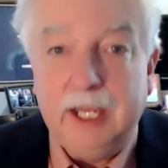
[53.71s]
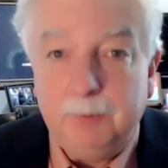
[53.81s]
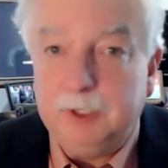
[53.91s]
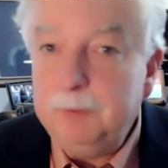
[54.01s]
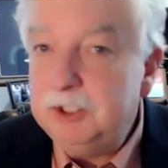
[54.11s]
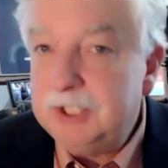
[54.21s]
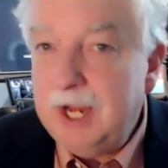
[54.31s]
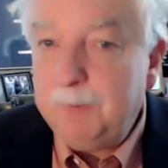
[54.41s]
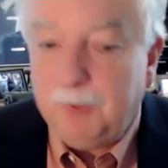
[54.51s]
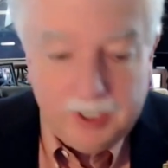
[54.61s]
Keep them
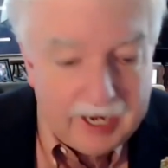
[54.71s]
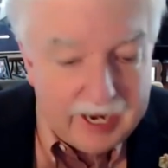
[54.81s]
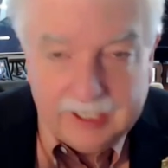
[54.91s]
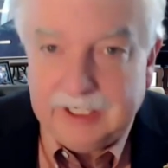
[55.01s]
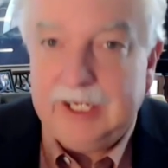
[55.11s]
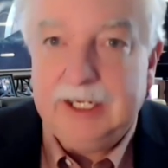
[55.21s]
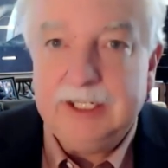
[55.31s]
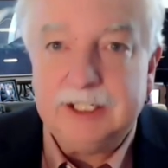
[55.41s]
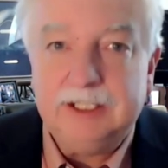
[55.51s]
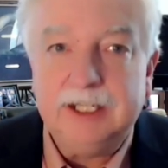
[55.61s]
separate and
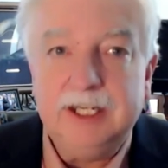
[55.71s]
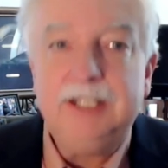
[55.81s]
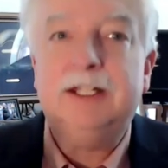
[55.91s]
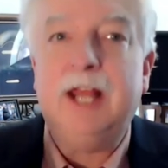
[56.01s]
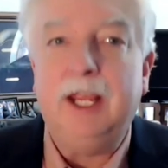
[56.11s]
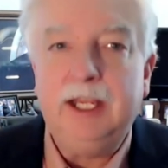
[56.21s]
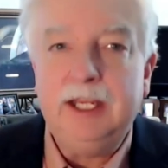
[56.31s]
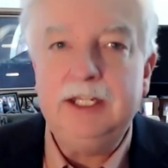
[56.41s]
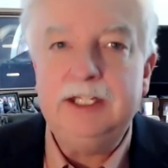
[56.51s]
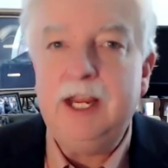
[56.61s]
easy things stay
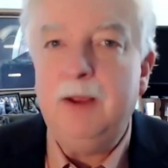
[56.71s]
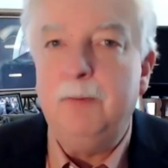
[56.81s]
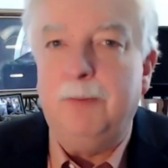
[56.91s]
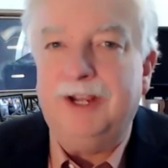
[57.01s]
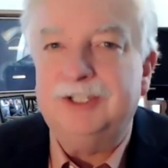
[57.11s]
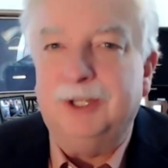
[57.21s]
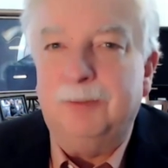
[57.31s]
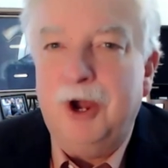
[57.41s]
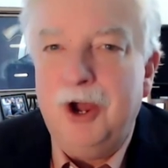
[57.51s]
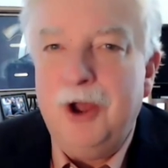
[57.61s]
easy, mix
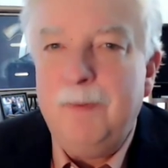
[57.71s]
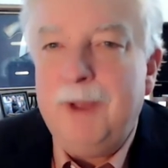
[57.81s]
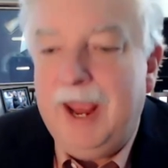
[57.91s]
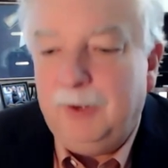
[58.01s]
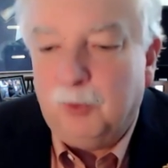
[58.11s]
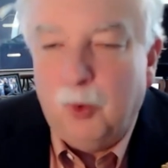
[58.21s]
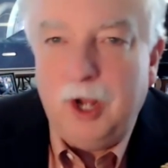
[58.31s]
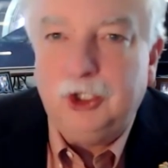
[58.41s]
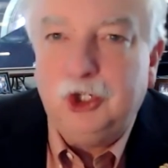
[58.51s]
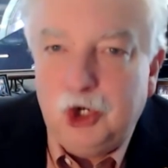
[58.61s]
them up, and
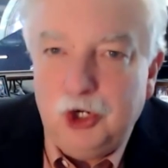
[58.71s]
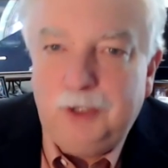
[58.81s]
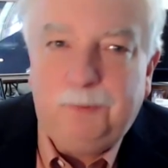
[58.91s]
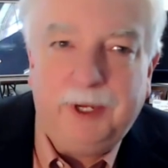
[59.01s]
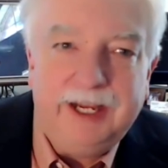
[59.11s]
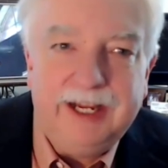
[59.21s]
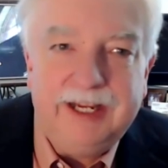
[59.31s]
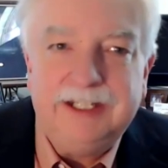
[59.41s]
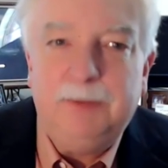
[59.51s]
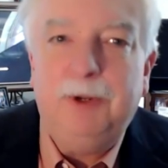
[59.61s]
what could
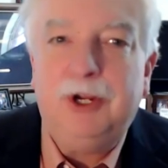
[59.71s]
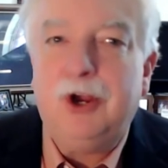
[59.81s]
be easy